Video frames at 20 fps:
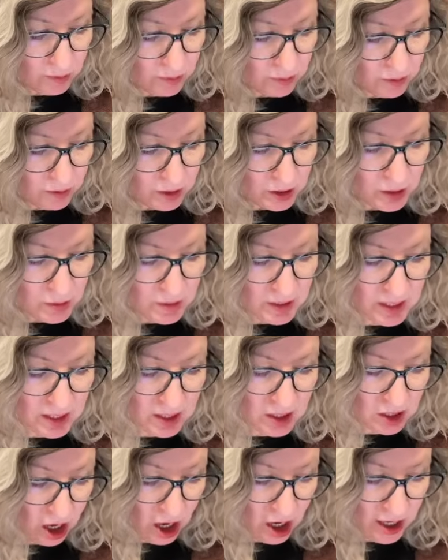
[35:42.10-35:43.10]
you
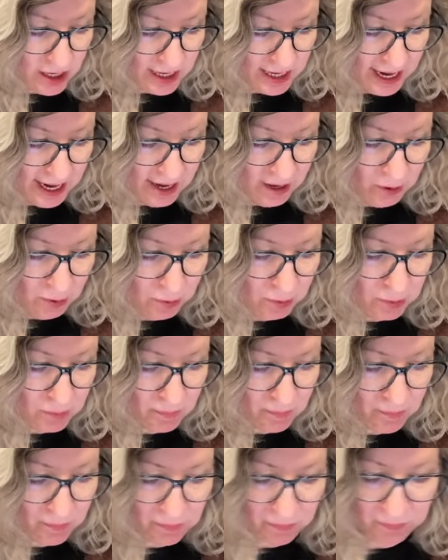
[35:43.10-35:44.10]
started out
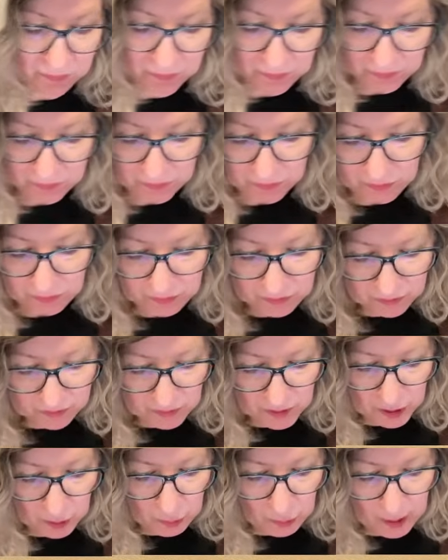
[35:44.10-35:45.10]

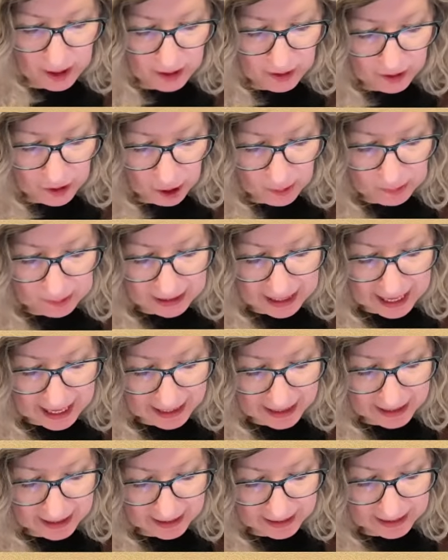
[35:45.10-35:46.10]
with your
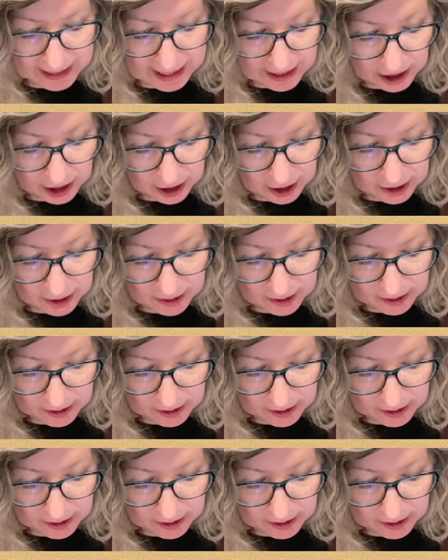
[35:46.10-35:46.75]
black layer